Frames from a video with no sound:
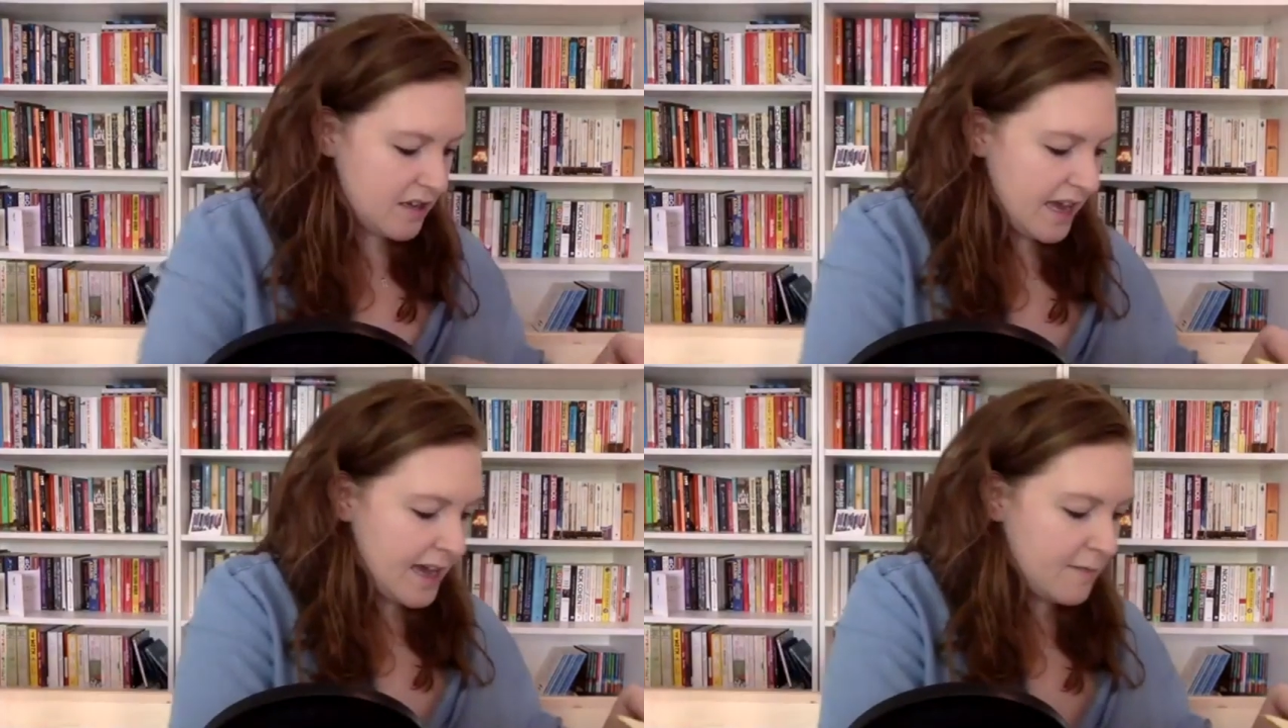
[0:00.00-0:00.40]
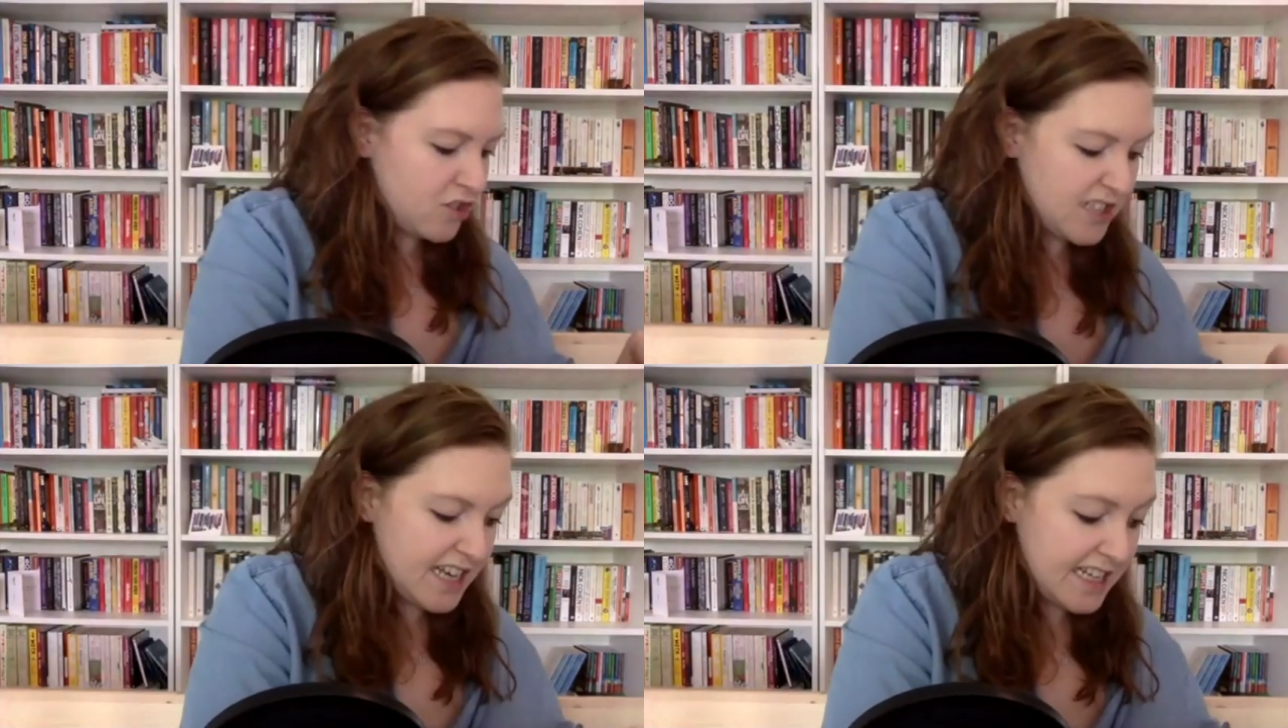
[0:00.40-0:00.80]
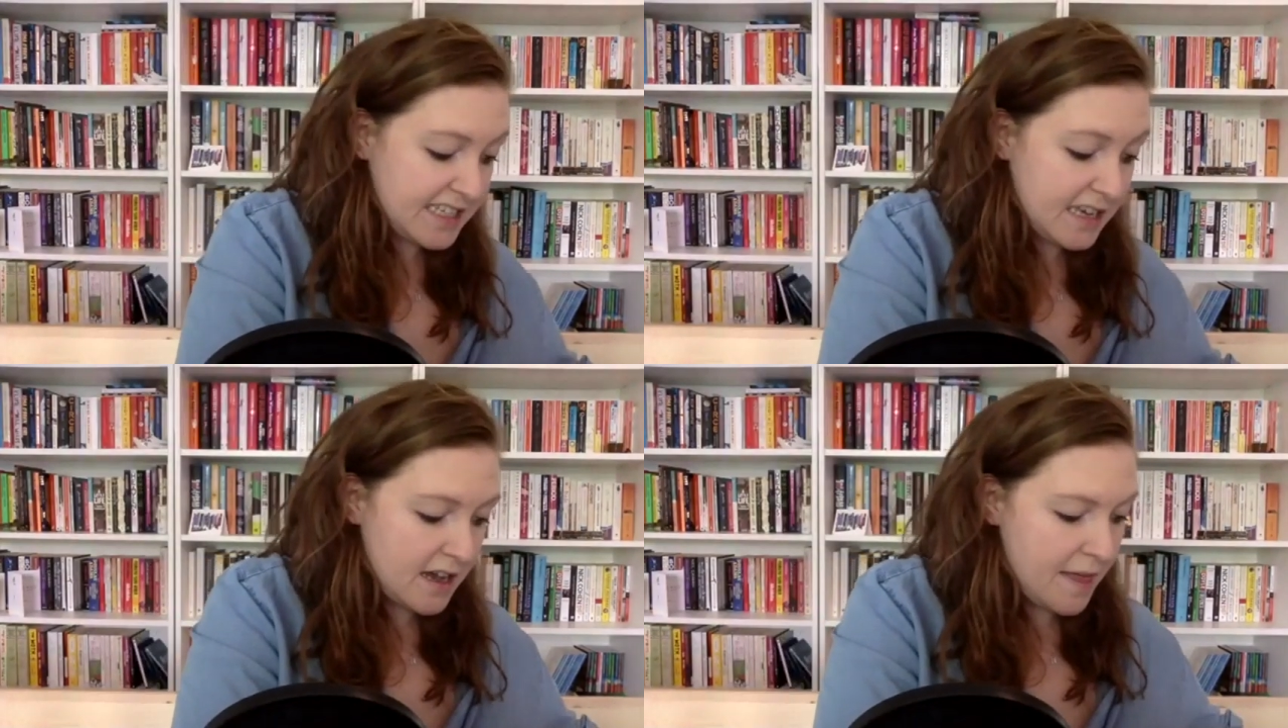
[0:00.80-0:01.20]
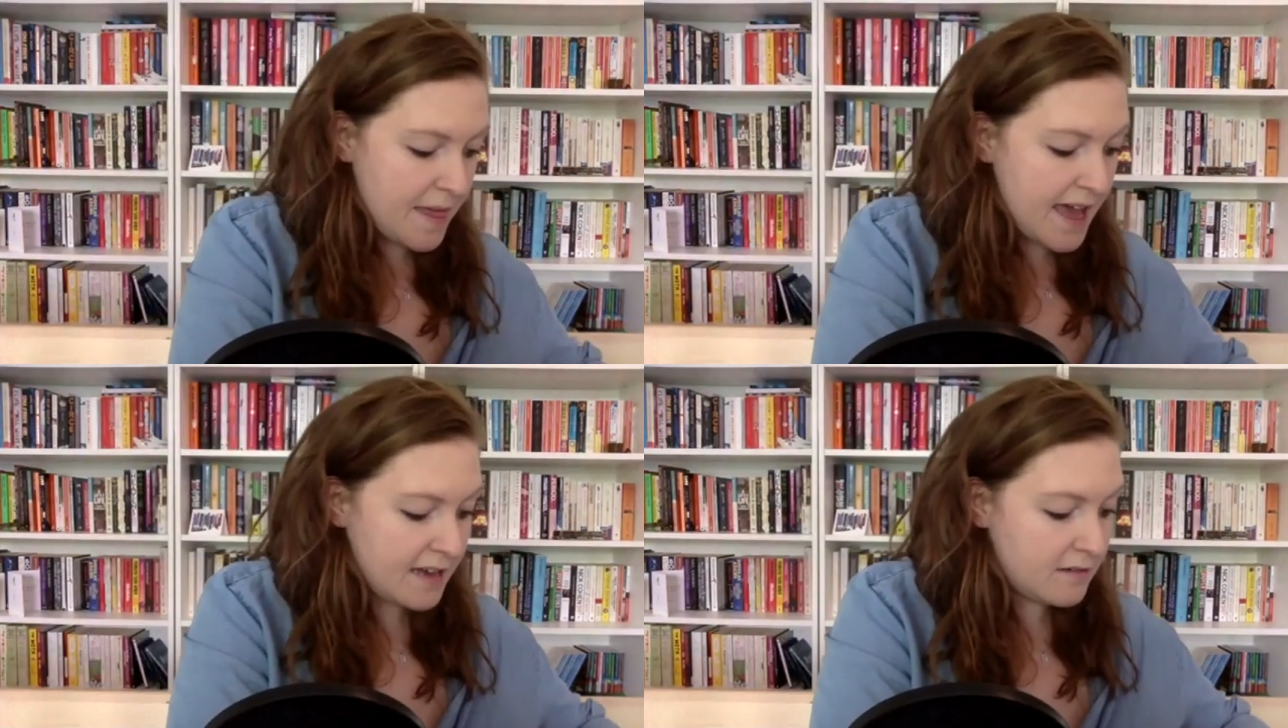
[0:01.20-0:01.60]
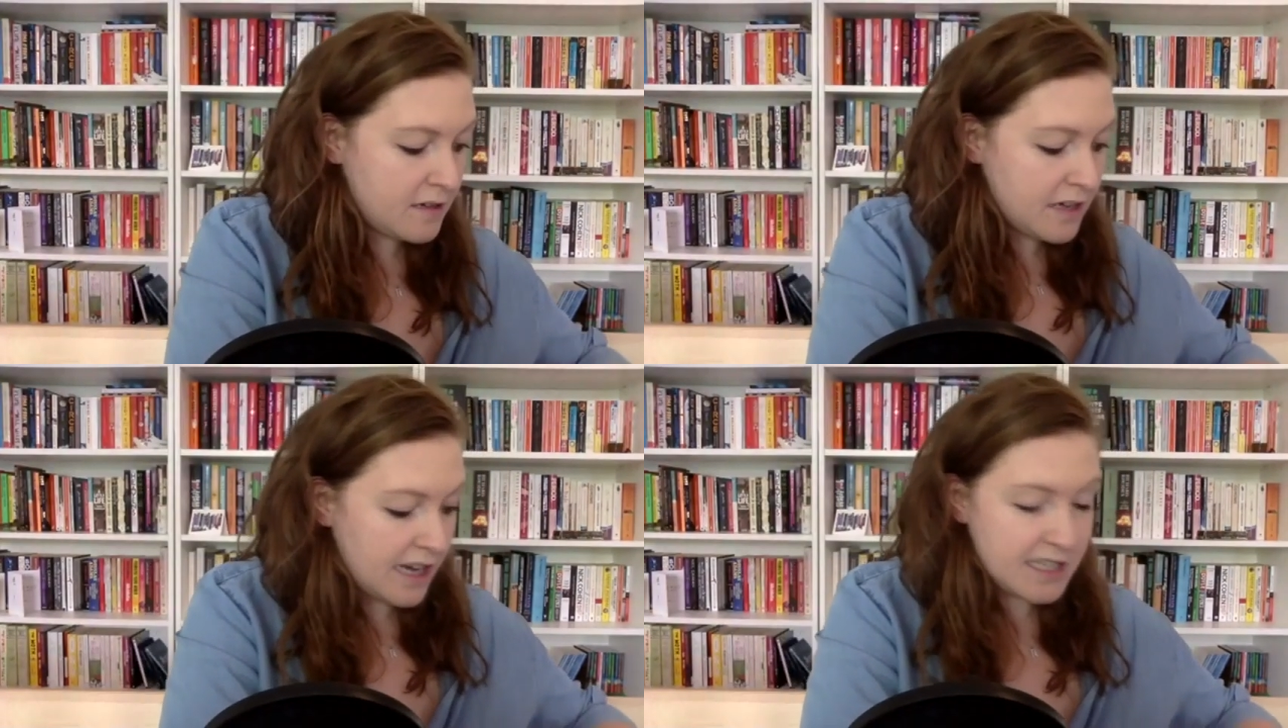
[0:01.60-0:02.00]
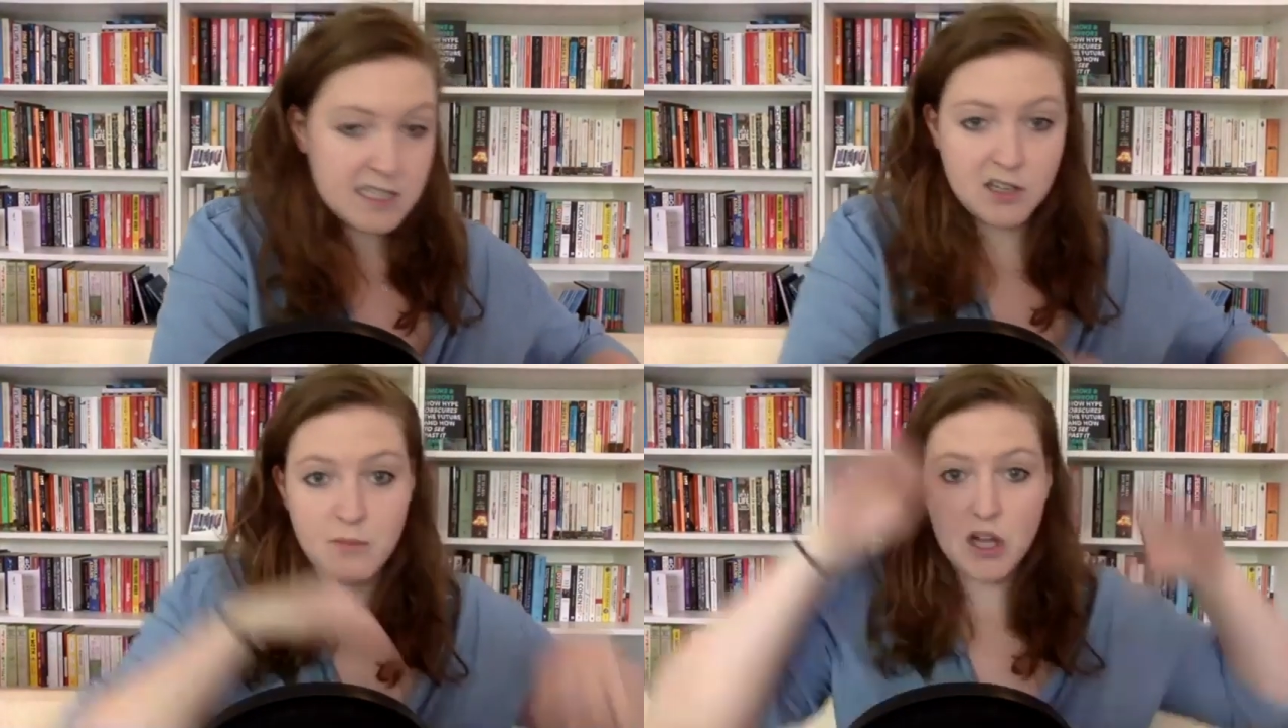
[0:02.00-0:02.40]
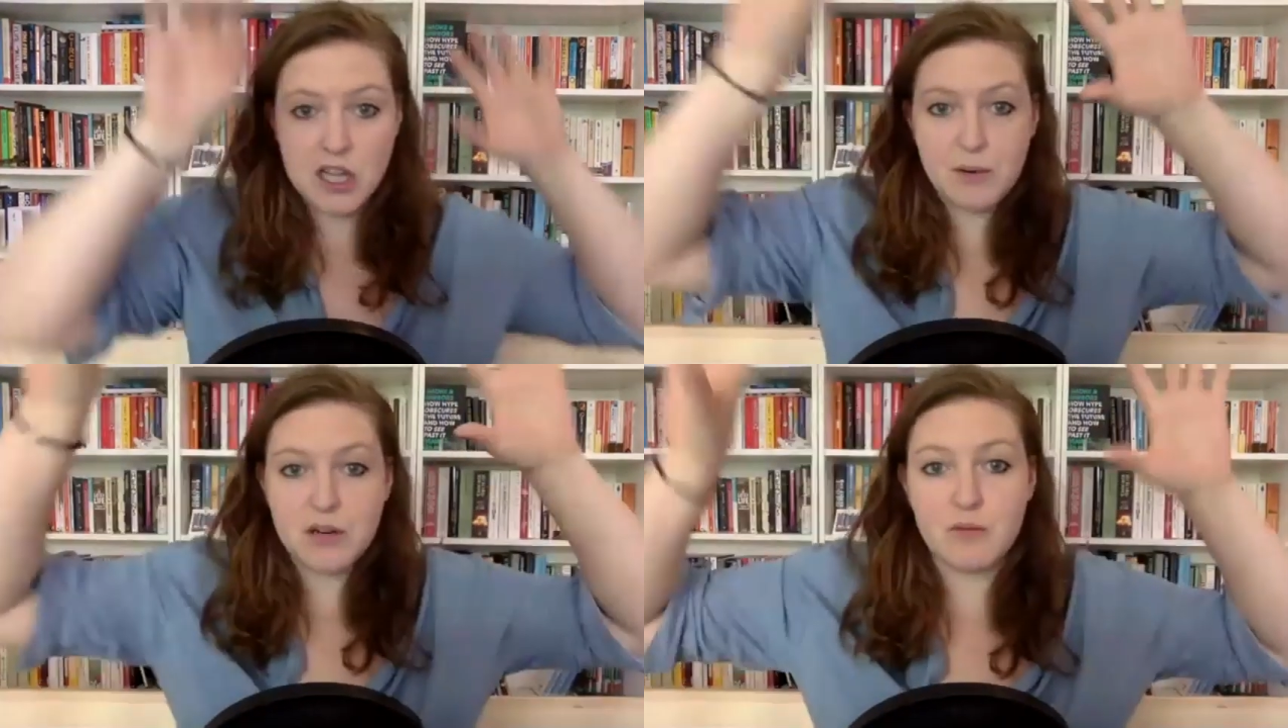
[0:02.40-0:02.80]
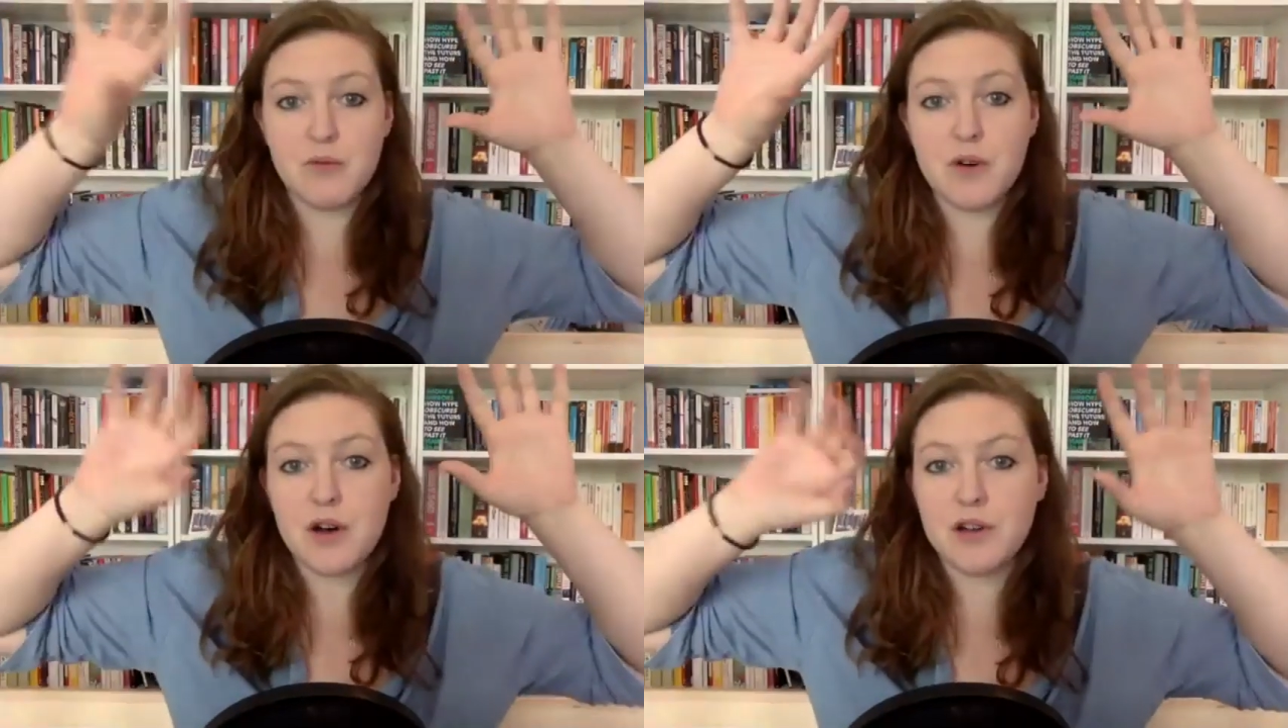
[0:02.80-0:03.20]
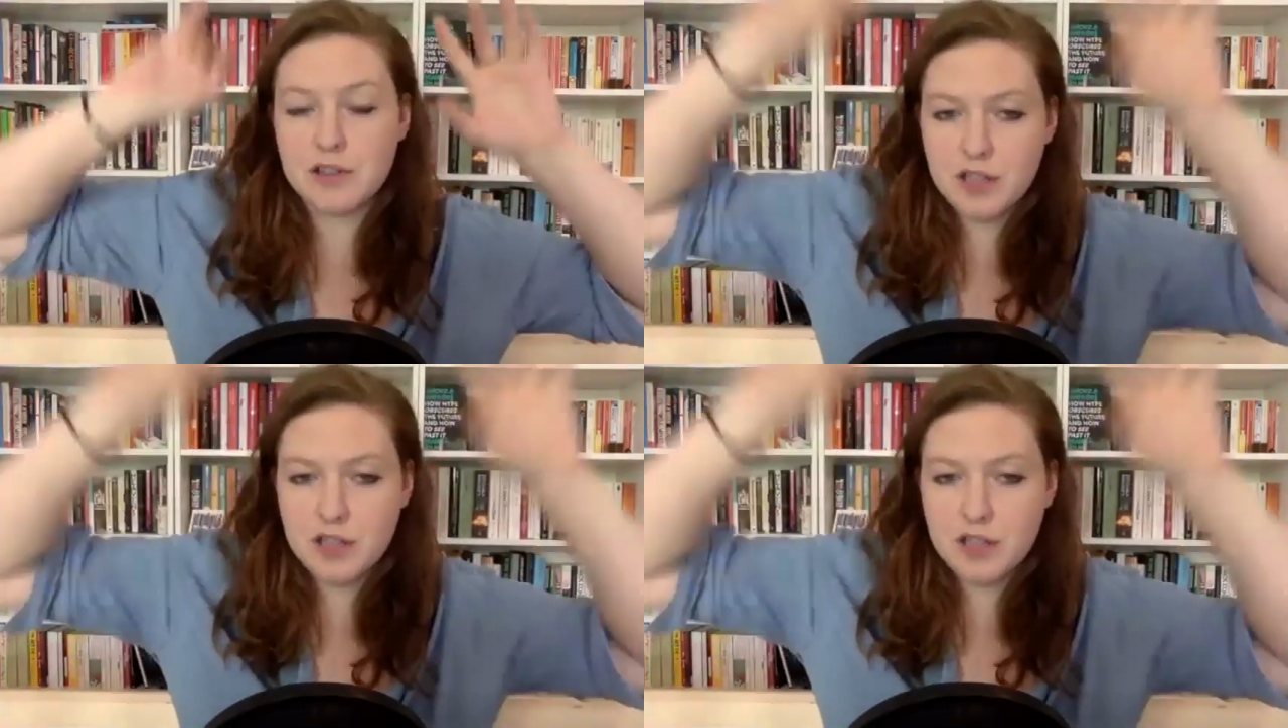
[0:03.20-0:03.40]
Um, just an idea. And then I stuck them all up on a wall,